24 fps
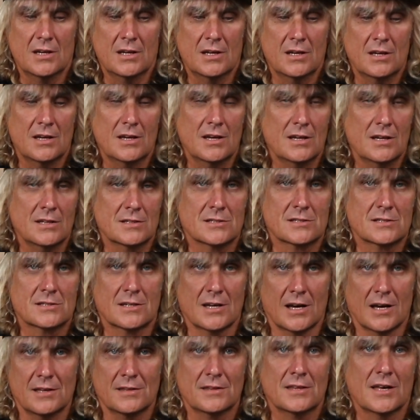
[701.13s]

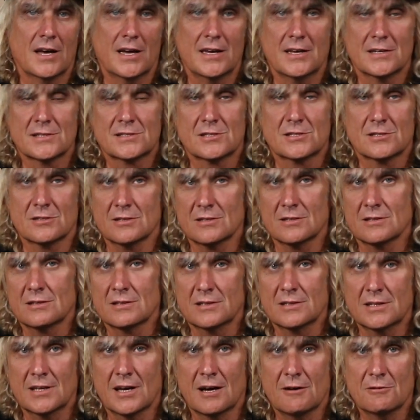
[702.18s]
They are
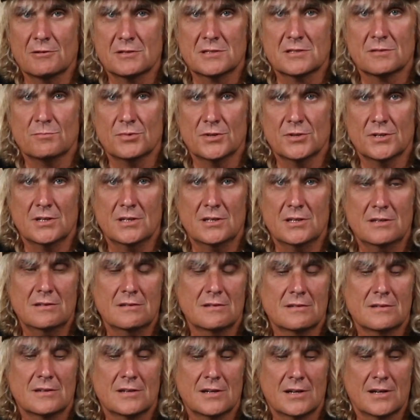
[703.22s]
certainly going to
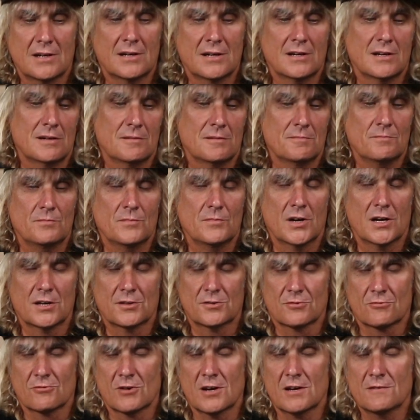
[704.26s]
be
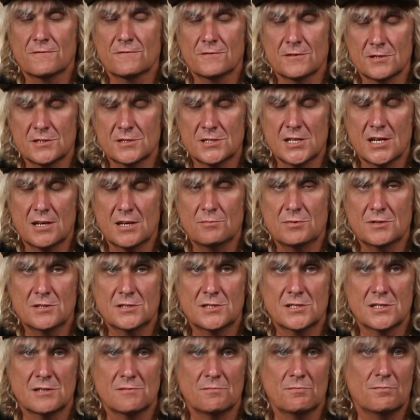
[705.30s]
a threat for the
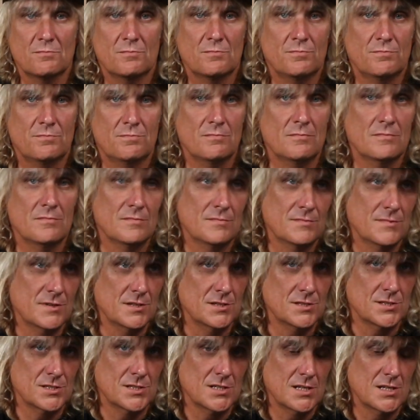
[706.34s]
championship
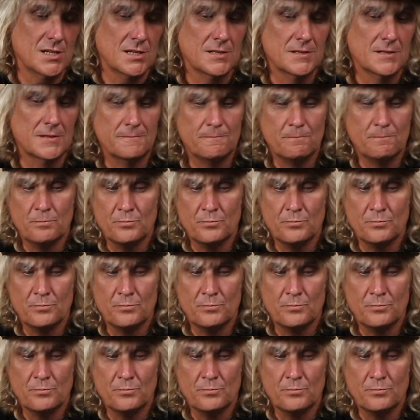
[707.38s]
this year.